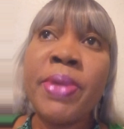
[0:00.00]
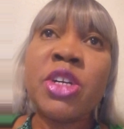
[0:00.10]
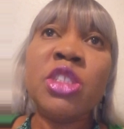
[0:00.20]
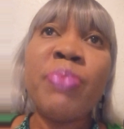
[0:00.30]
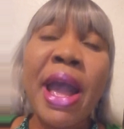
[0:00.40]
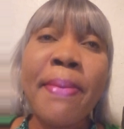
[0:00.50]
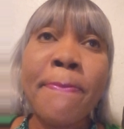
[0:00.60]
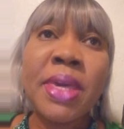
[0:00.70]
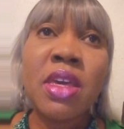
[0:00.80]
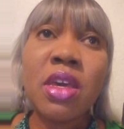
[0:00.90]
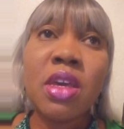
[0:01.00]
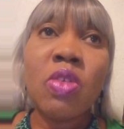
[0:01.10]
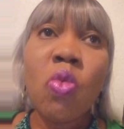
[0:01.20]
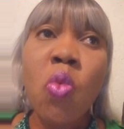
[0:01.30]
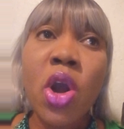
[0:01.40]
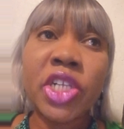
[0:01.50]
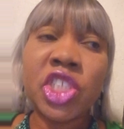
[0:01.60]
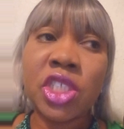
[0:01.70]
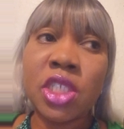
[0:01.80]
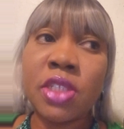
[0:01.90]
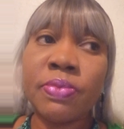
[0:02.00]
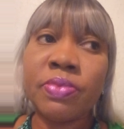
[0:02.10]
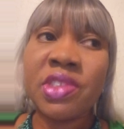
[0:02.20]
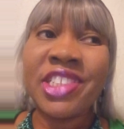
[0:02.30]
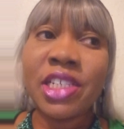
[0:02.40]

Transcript: because by me watching